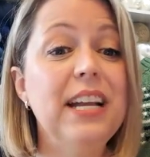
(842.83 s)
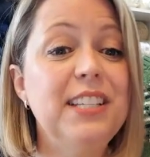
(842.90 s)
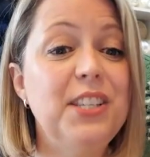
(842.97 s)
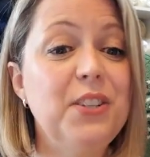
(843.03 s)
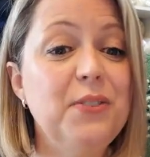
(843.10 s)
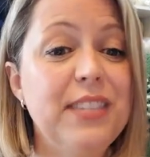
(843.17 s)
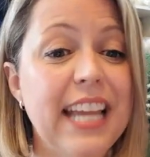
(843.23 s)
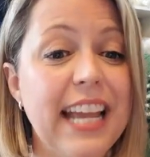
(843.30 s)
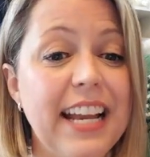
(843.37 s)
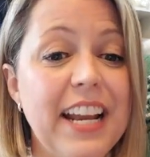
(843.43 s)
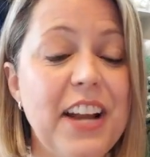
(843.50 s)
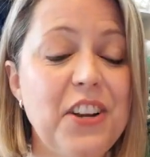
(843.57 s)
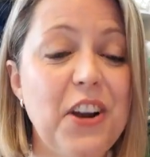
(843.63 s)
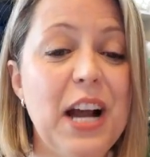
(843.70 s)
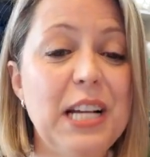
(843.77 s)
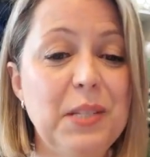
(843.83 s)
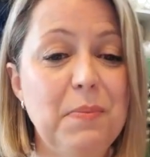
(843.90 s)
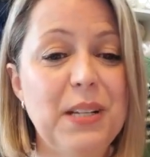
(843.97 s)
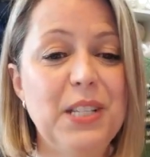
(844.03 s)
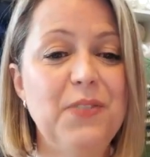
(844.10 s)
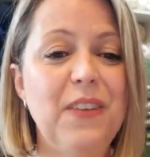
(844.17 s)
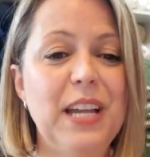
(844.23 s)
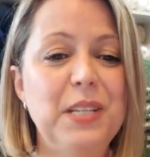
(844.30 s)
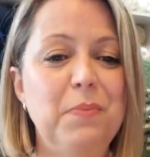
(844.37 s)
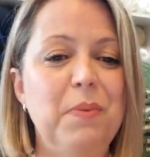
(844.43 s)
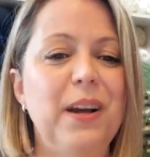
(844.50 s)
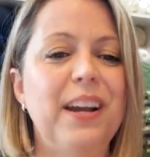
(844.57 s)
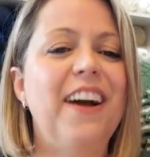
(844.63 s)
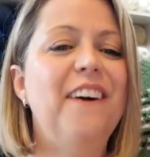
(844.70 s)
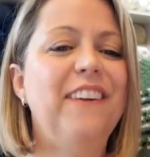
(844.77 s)
it's Suzanne on your husband's
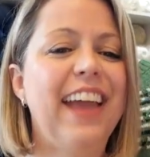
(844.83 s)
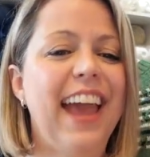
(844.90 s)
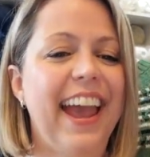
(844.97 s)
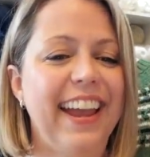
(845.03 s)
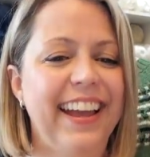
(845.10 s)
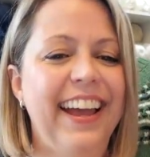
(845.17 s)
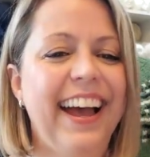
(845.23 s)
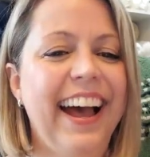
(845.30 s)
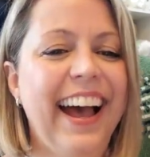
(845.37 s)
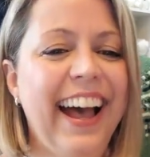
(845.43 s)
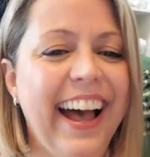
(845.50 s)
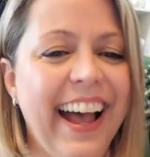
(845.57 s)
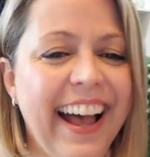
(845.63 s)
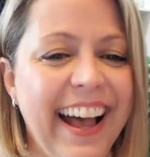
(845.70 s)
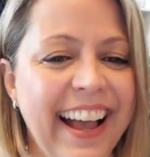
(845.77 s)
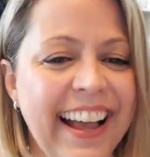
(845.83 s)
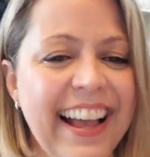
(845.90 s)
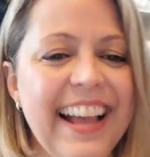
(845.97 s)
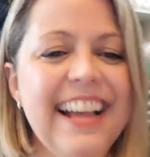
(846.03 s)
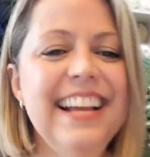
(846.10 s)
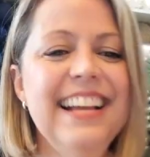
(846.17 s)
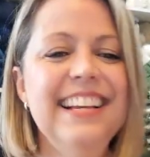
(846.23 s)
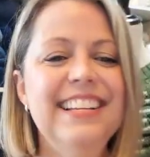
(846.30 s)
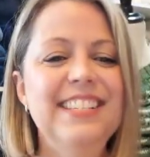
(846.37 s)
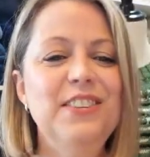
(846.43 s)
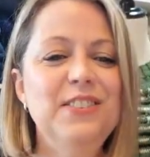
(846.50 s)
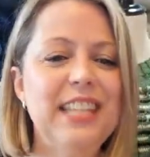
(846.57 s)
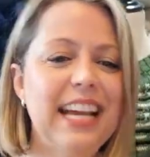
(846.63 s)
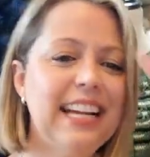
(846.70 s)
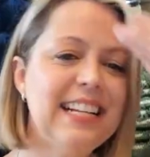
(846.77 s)
Facebook. Okay.
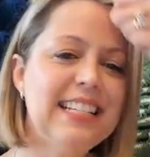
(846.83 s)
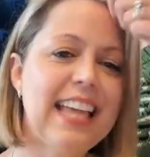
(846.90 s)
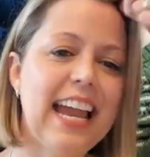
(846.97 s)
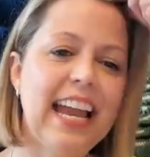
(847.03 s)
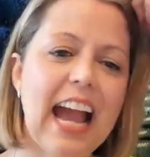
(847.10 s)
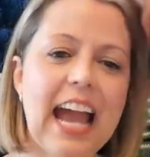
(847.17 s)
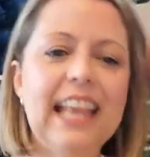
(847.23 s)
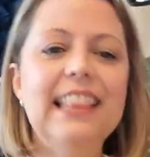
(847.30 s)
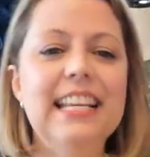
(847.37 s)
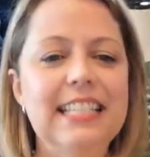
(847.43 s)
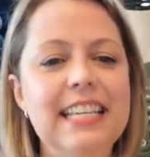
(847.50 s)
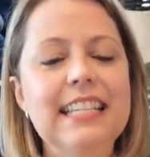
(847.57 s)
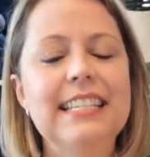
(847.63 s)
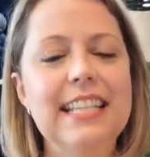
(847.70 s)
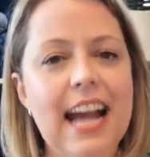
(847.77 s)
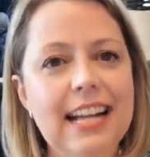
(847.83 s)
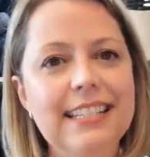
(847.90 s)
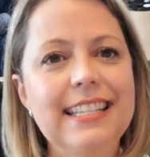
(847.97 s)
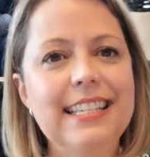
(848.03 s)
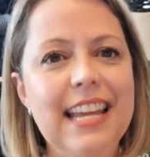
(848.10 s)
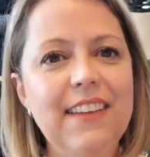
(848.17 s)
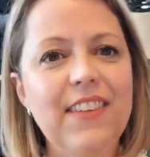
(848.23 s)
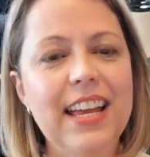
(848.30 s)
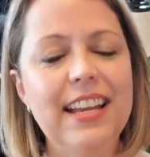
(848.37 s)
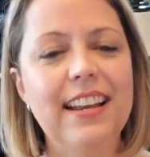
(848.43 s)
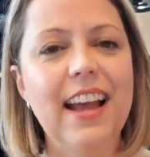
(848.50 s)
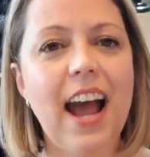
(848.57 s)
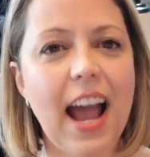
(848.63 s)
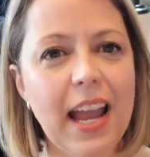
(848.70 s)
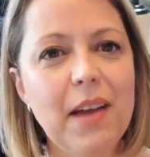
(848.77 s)
Suzanne is like, this is not
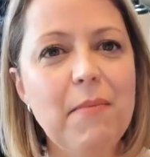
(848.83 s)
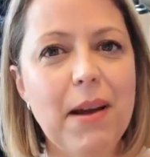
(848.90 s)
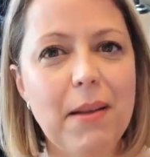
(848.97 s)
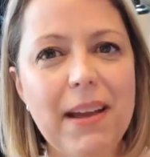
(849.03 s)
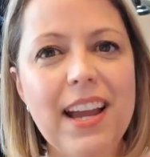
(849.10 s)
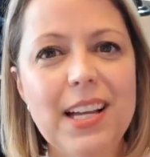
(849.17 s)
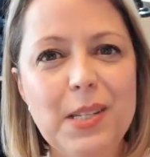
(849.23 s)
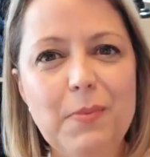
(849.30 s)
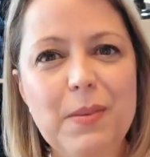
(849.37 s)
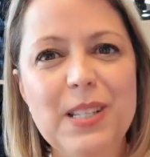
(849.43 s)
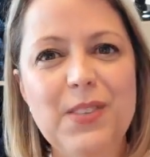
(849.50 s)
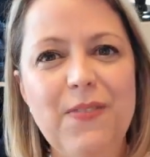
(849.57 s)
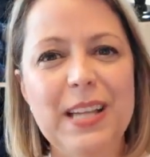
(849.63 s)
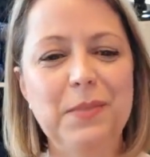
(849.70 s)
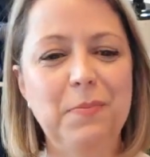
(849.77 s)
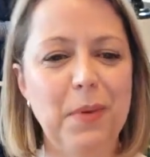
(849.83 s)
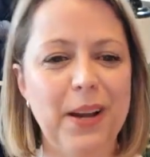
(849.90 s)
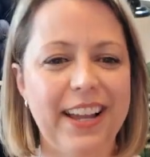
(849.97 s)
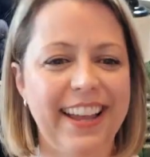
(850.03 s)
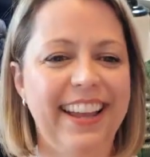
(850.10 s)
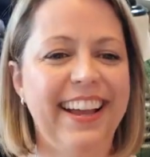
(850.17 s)
Steven. I am on my husband's Facebook.